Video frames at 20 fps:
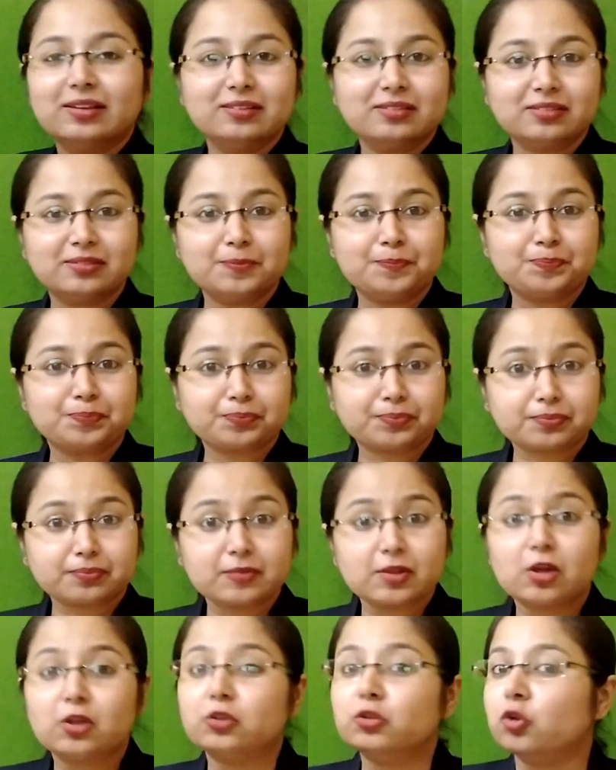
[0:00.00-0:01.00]
is
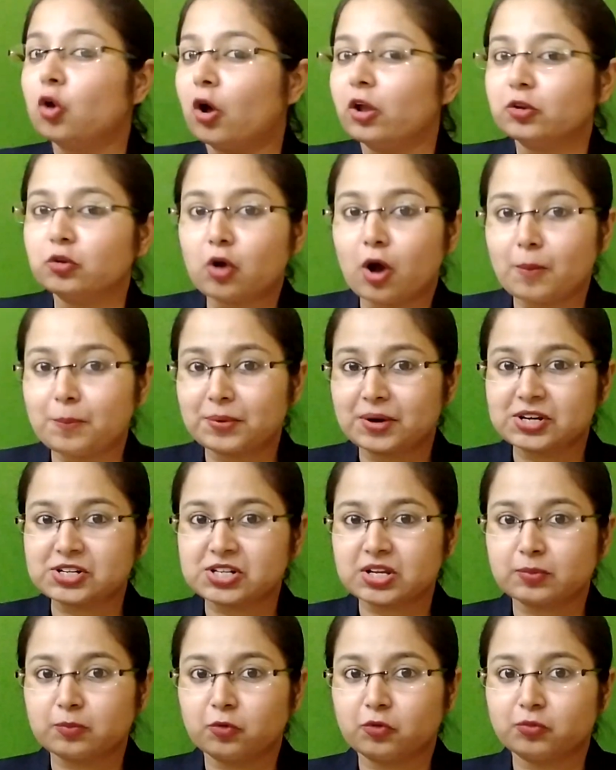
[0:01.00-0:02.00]

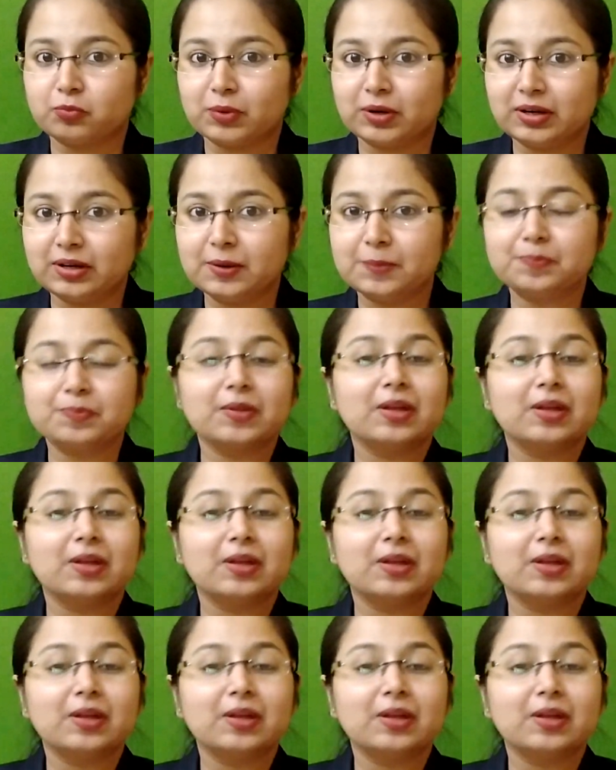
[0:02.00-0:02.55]
non-cooperation movement,